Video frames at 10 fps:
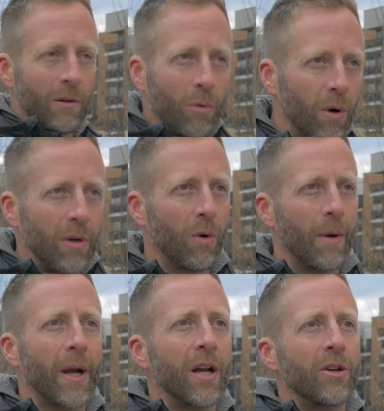what
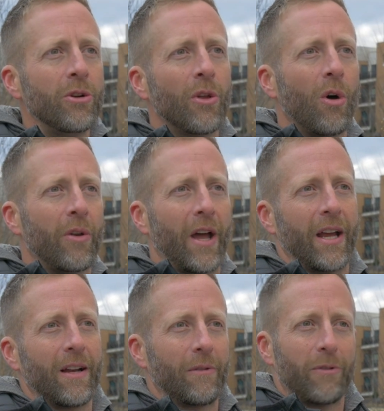am I gonna do the whole
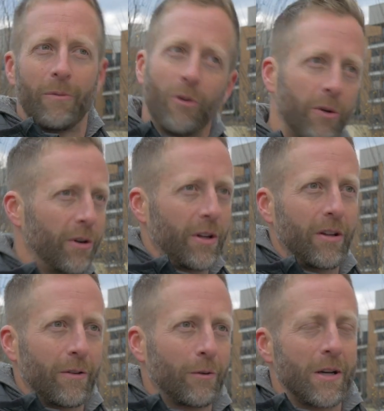night from 4:30
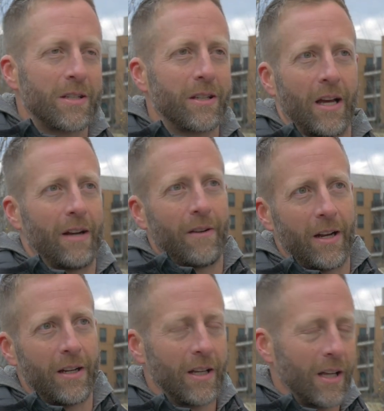to the rest of the night,
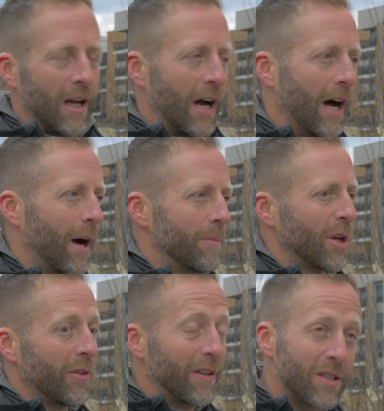right?
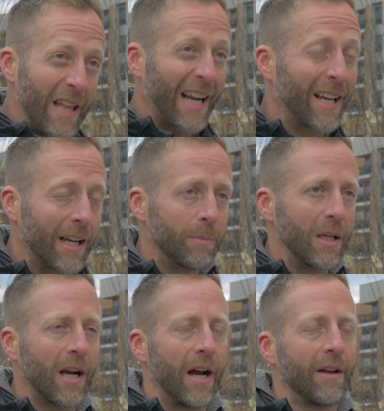So that can be
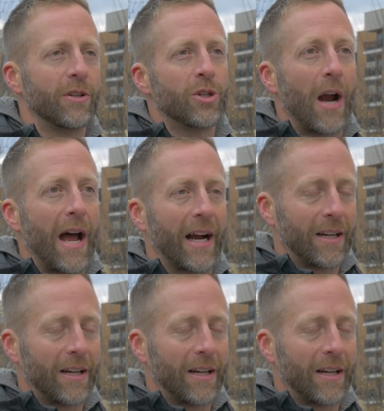kind of a drag.